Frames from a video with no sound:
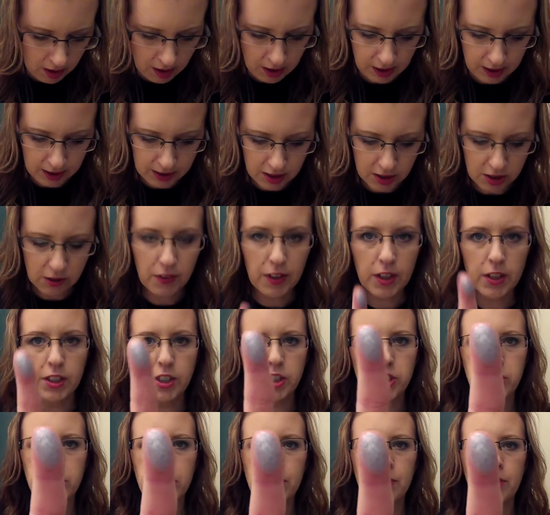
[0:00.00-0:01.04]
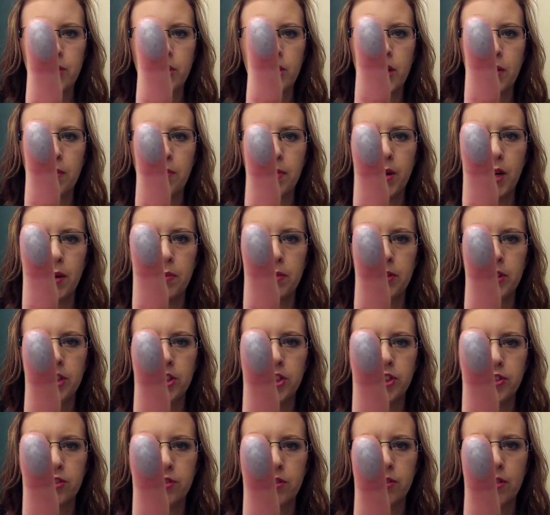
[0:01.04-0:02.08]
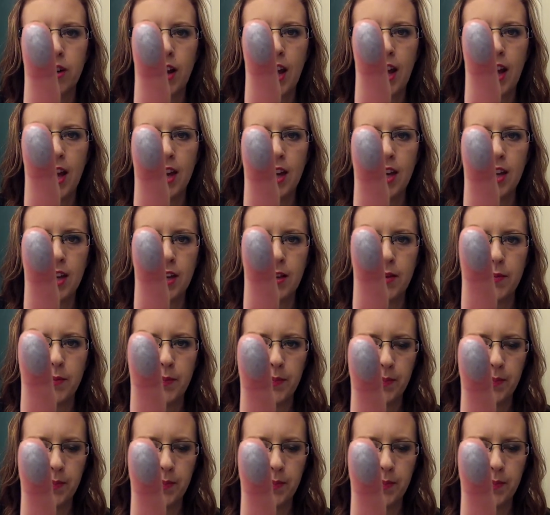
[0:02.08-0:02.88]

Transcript: And it's a very shimmery purplish gray.